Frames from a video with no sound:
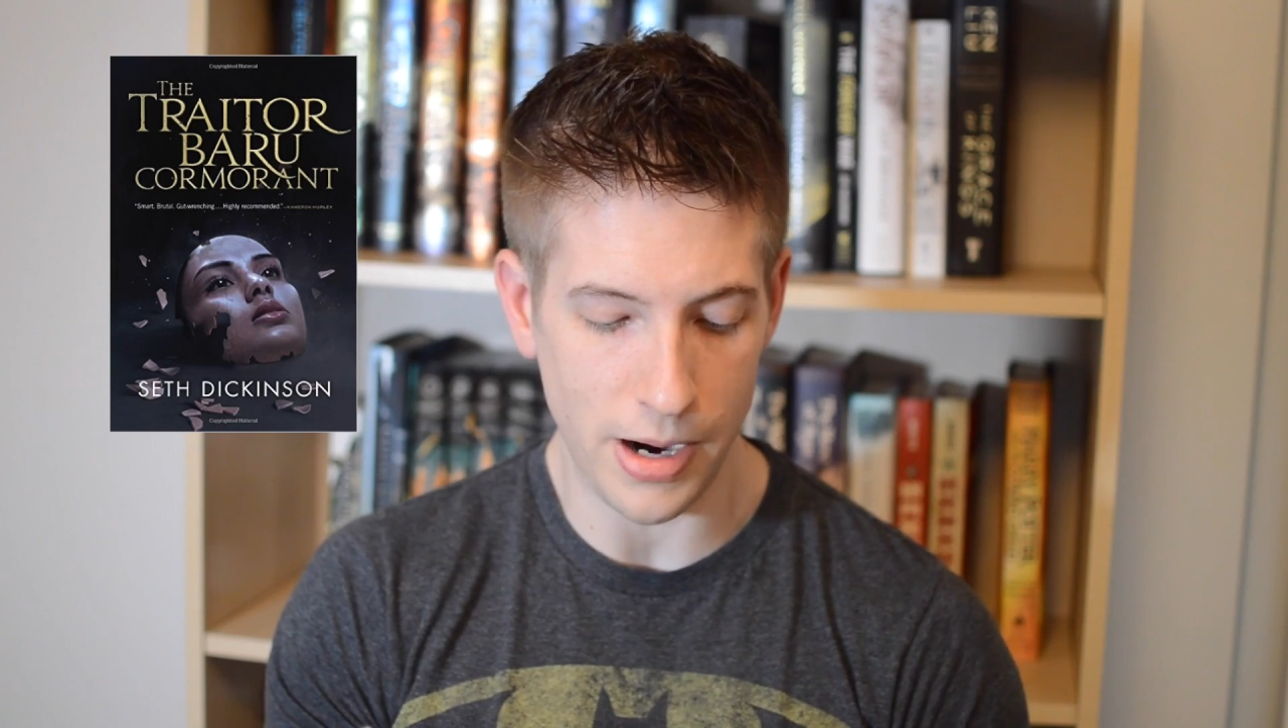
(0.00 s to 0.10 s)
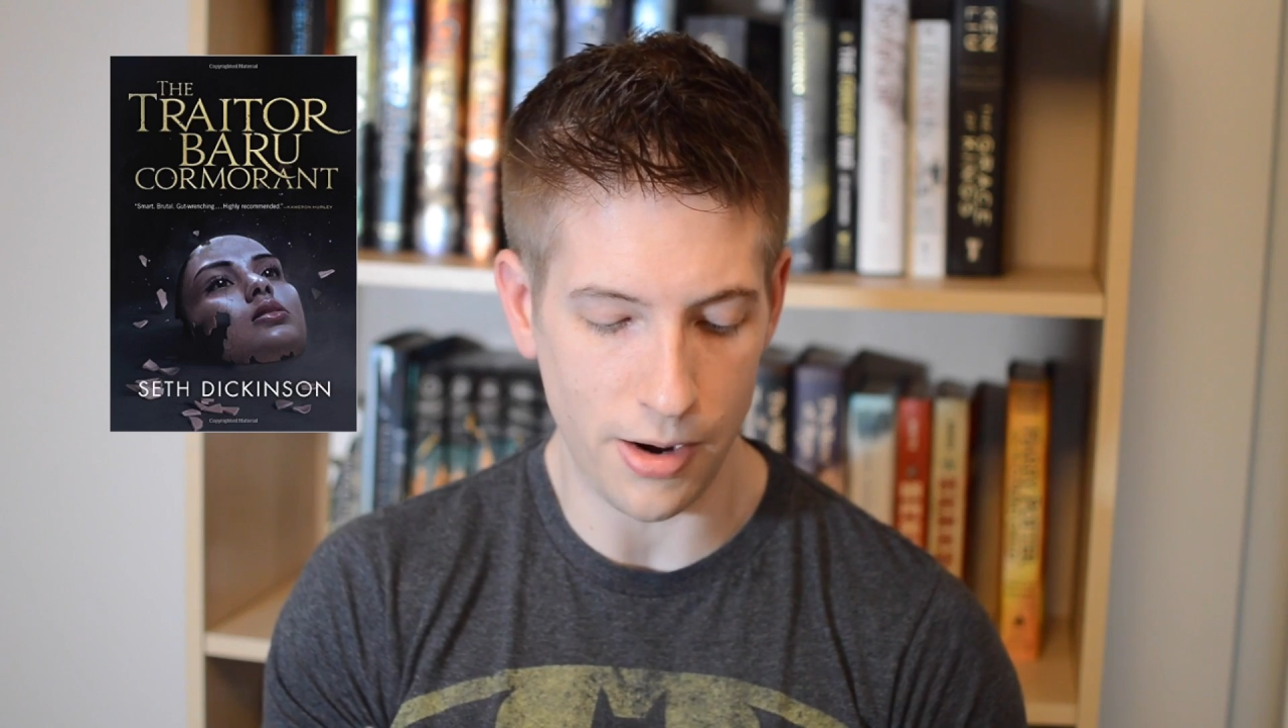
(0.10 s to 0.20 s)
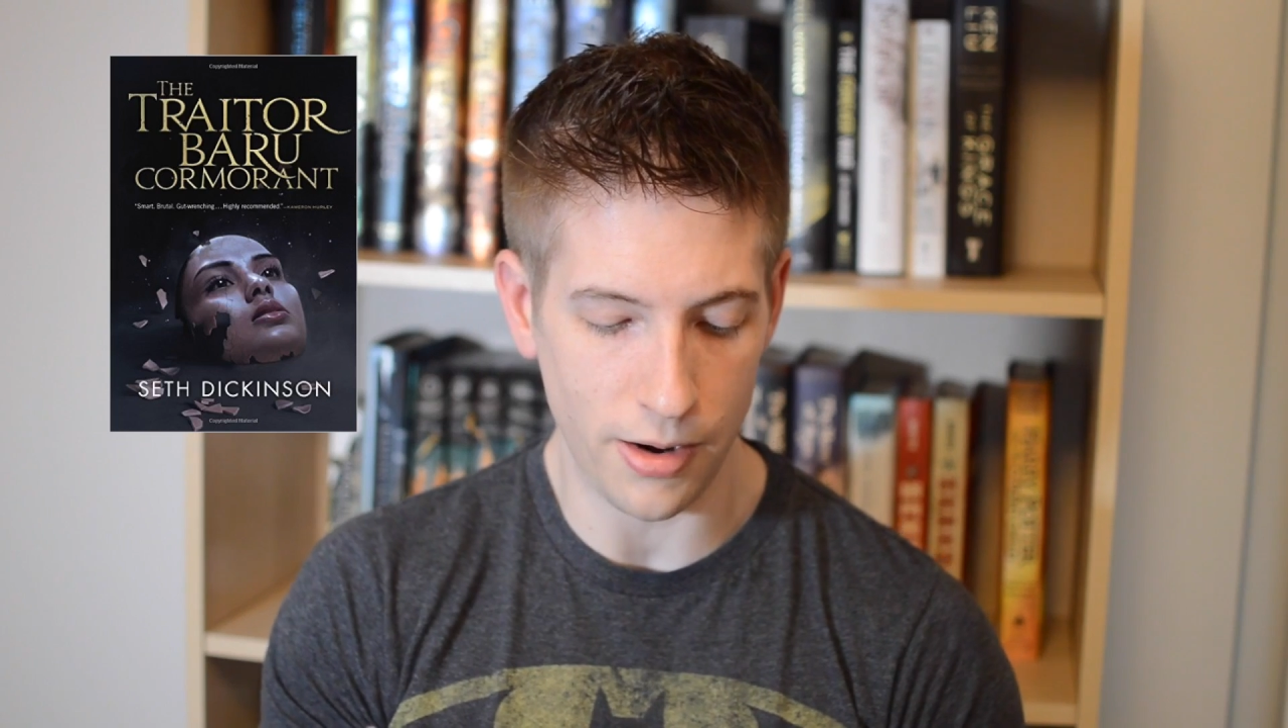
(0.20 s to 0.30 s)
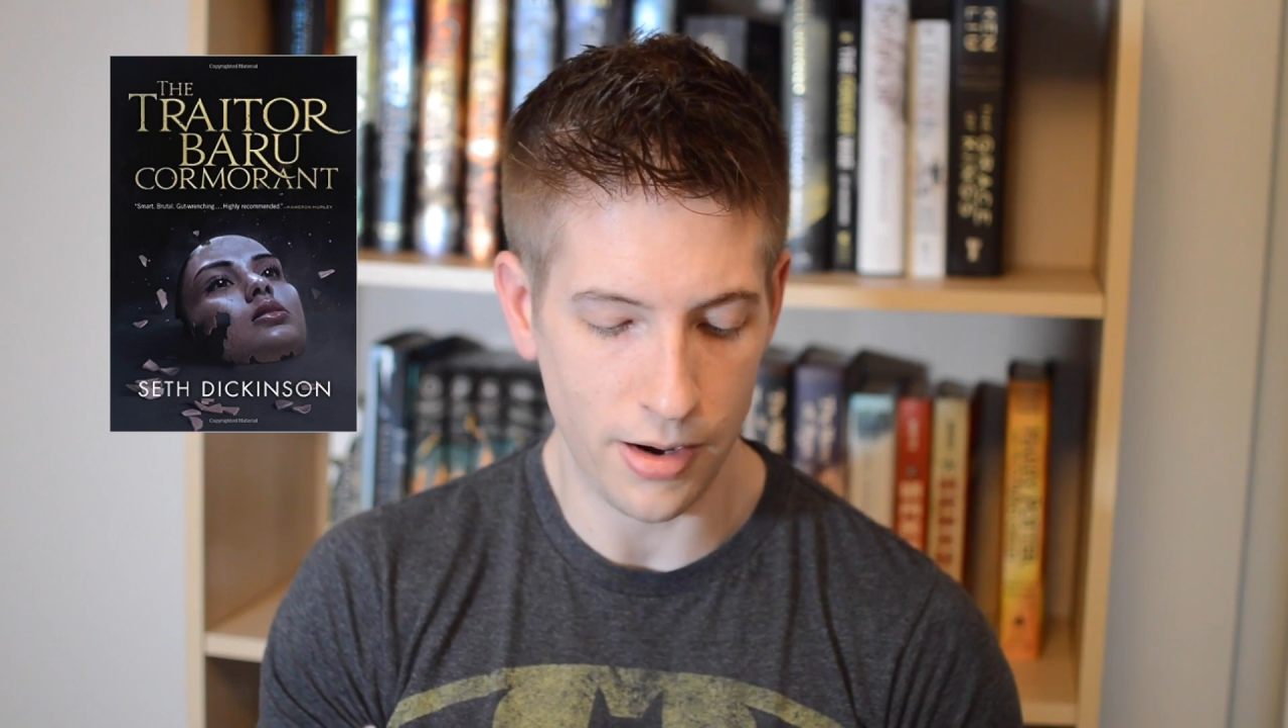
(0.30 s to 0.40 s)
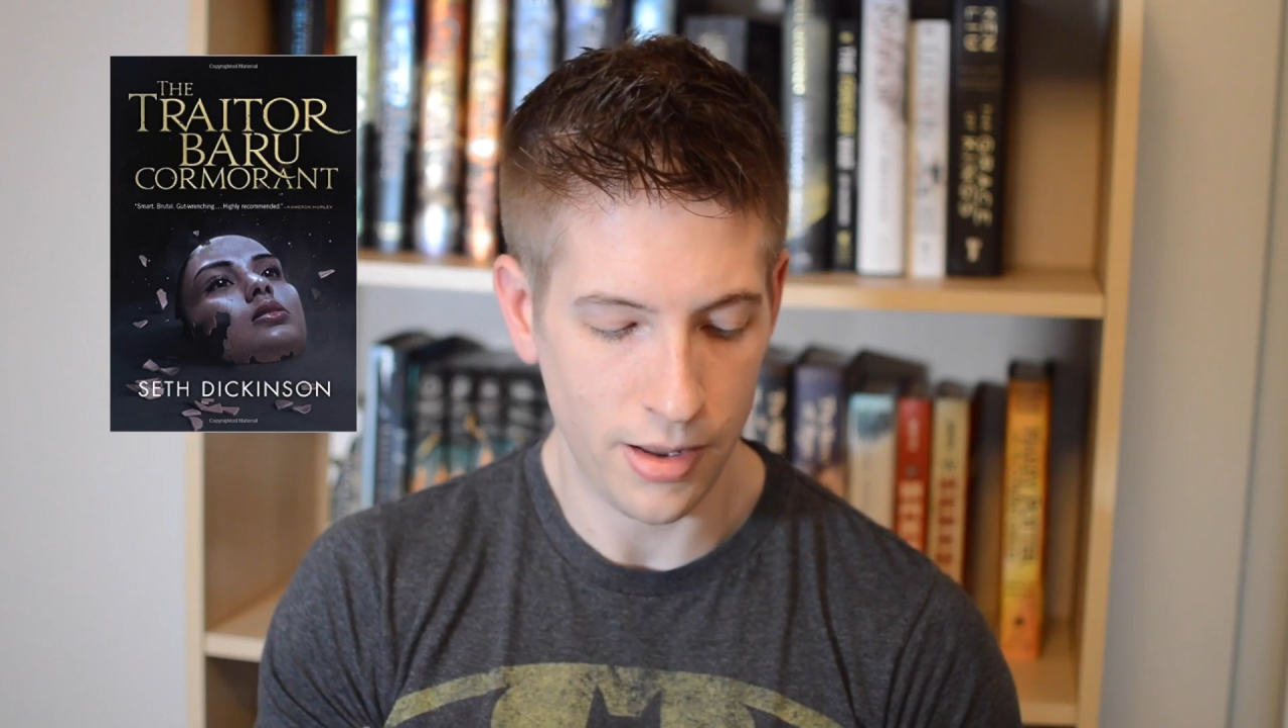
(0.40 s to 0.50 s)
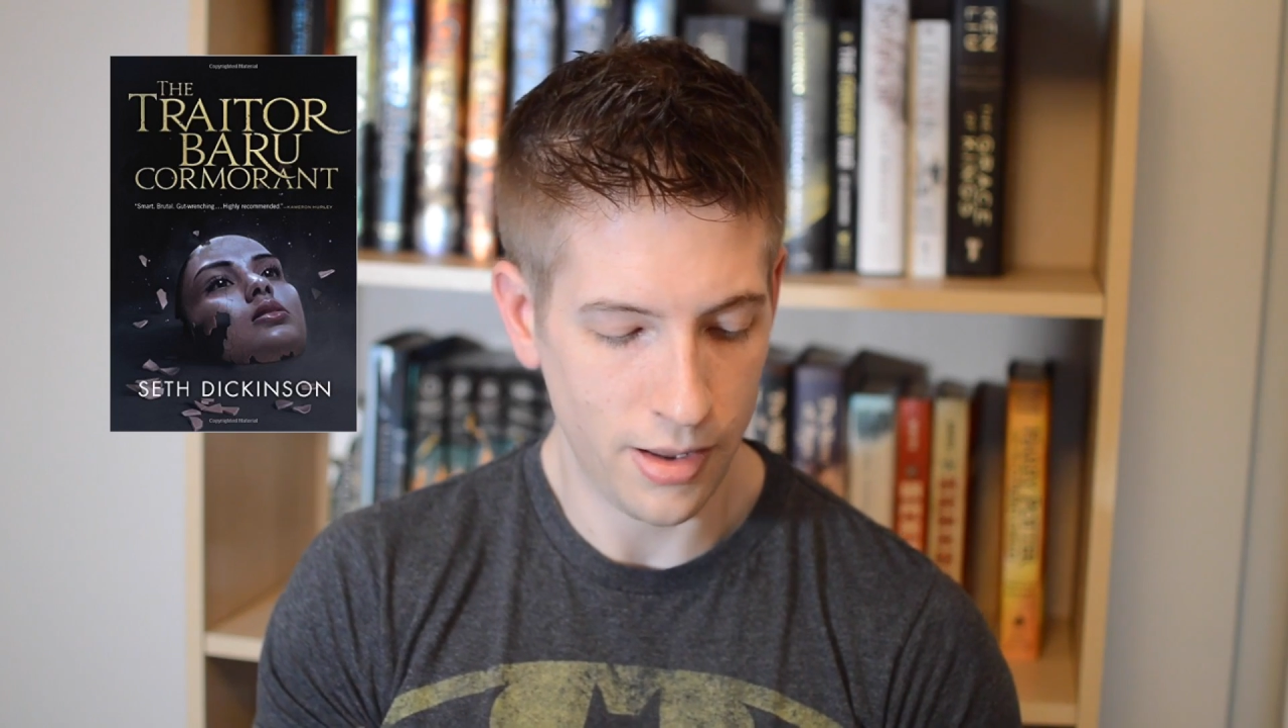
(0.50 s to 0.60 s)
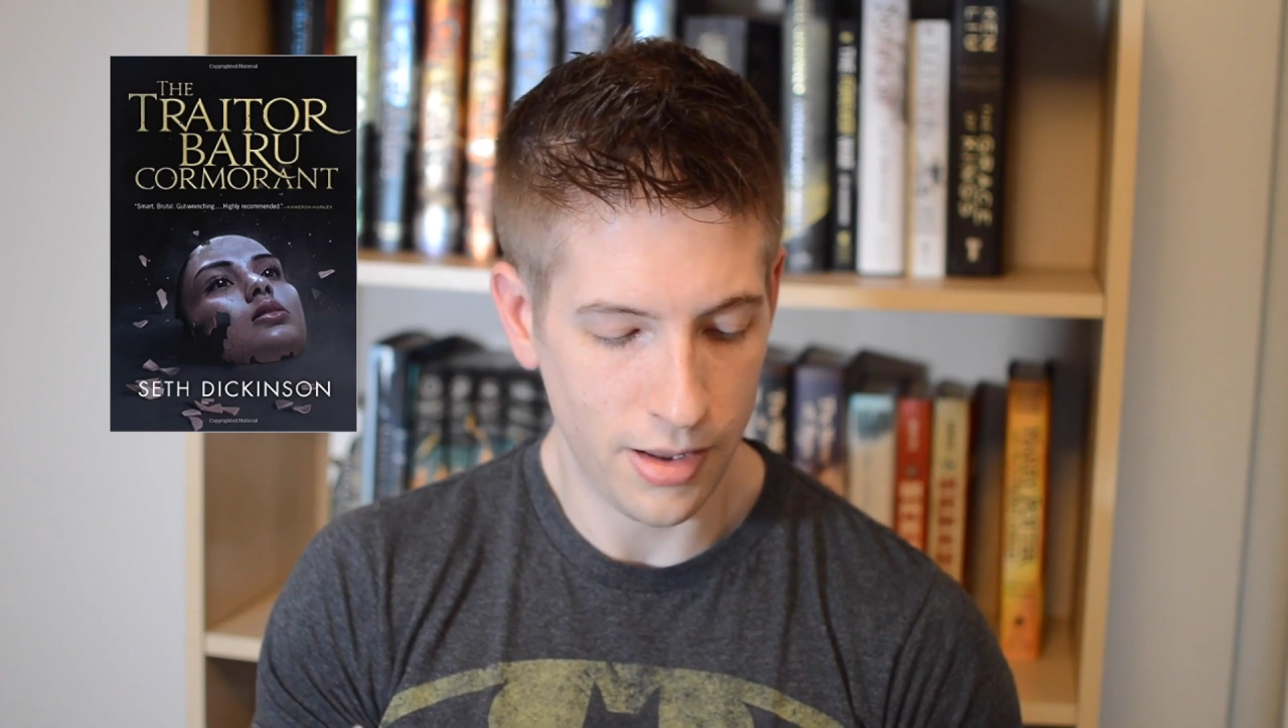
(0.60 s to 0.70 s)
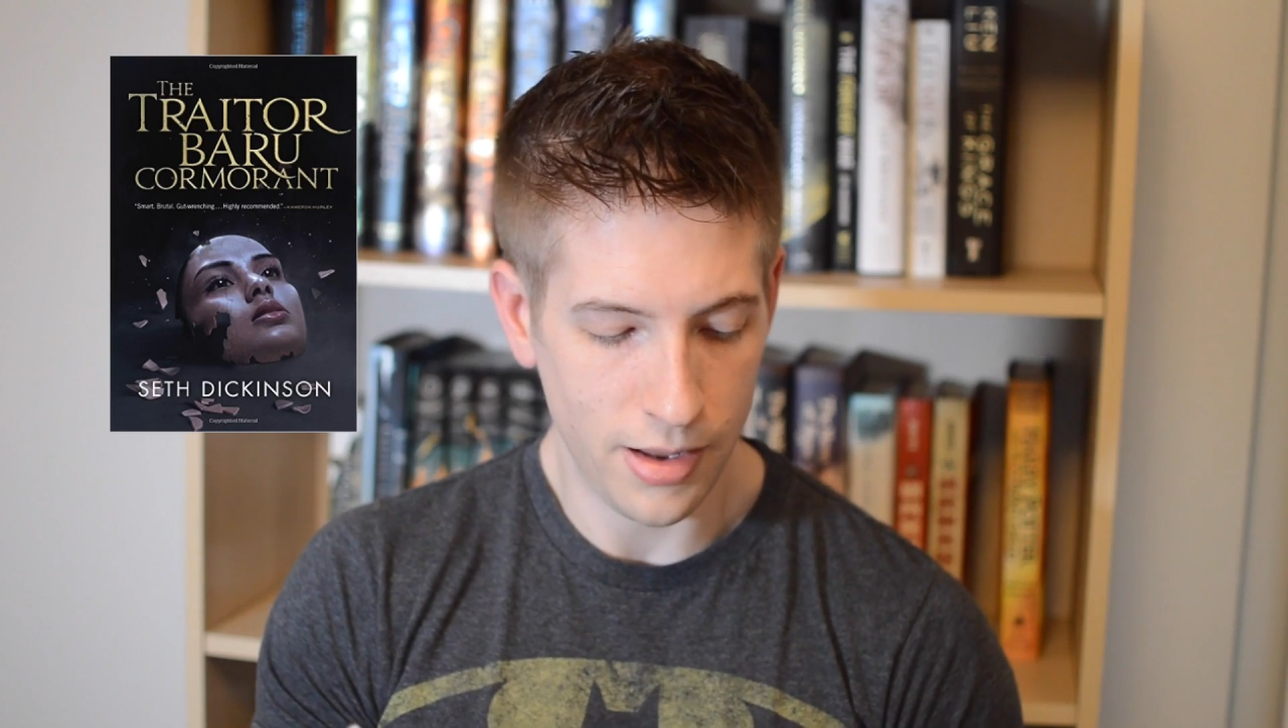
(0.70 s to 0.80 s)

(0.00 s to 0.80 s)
of power,